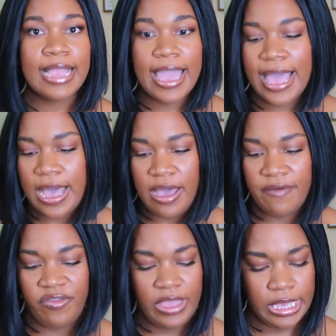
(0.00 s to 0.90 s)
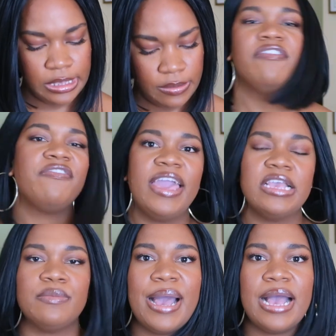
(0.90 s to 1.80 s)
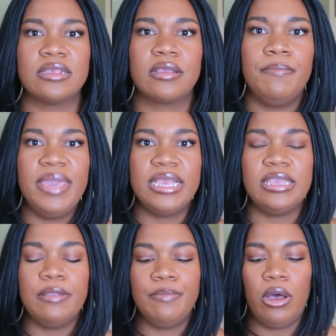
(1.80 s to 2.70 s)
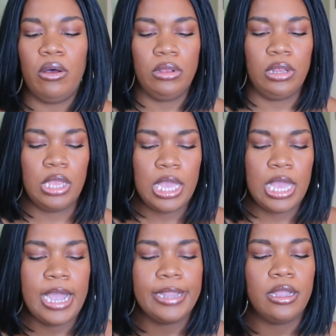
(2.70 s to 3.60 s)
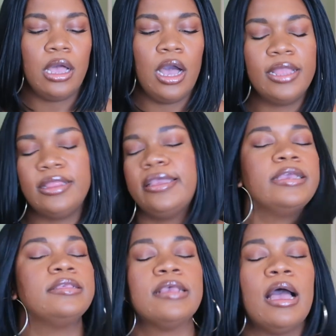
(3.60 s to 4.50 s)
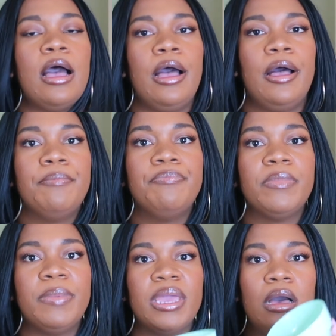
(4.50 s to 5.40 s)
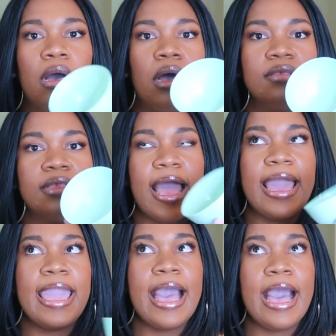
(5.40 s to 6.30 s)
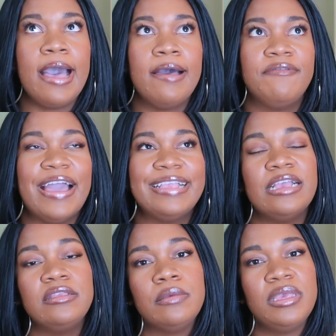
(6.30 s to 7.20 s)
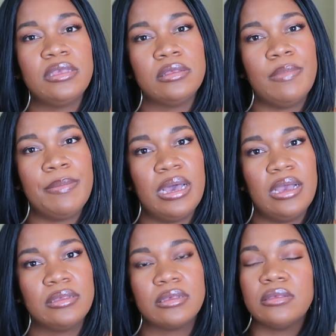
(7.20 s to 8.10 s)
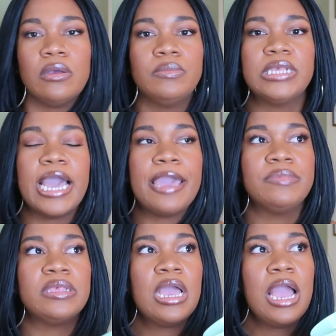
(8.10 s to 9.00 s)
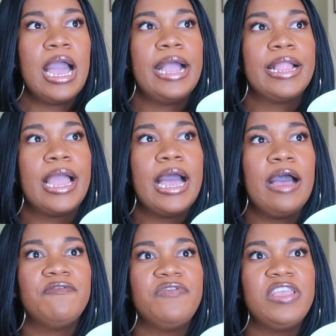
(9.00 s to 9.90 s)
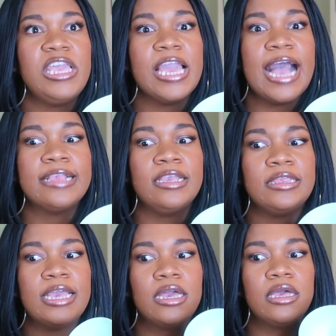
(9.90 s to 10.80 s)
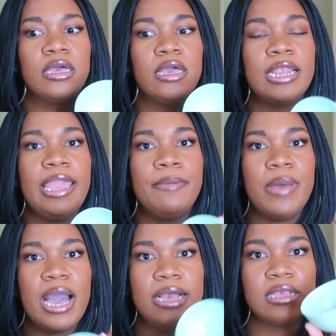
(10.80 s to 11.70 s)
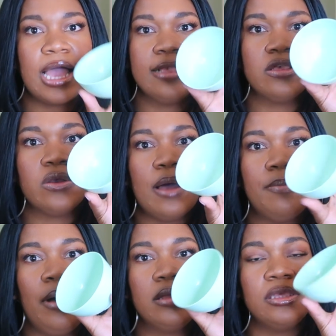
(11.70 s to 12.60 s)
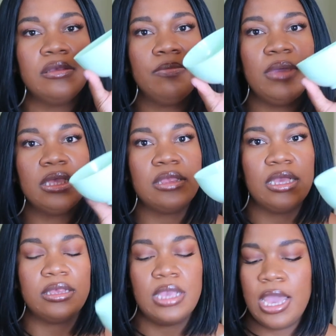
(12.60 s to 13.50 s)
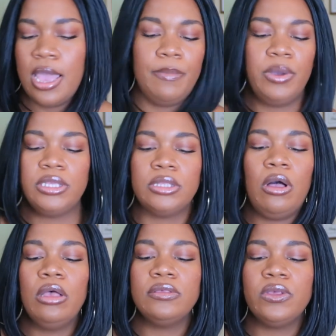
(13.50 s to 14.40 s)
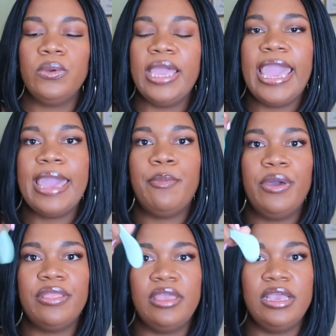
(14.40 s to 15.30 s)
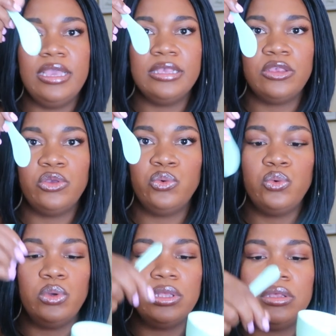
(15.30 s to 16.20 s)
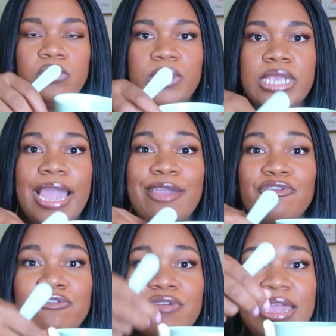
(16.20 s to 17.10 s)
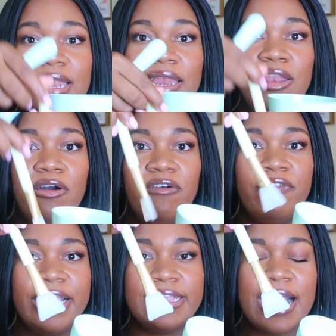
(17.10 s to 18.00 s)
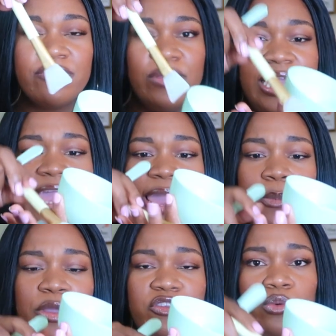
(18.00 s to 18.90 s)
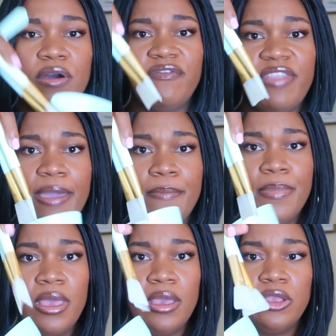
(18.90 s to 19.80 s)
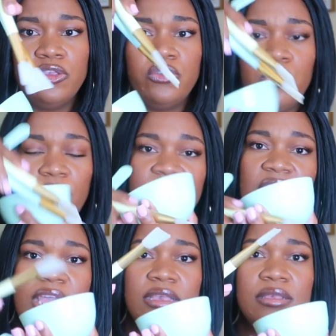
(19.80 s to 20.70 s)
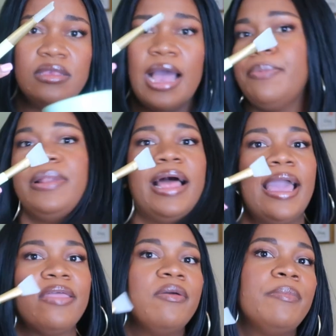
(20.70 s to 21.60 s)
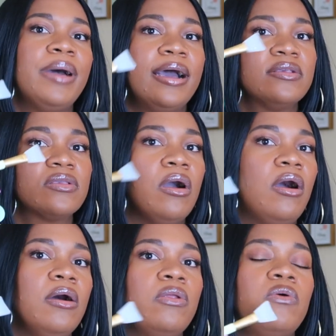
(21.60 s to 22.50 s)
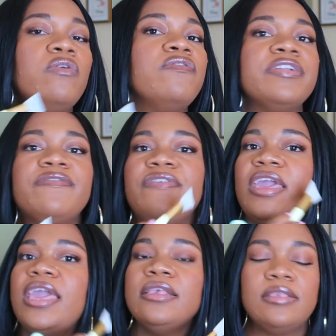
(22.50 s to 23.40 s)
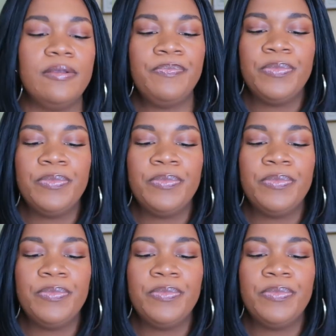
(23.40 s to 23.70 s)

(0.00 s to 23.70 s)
I have this face mask mixing bowl. And I got this because I tend to mix my masks sometimes, and I have the Azitec clay mask, and so I bought it to mix this. But it also came with these tools, which I really love, and it actually came with two of these to apply the mask all over the face,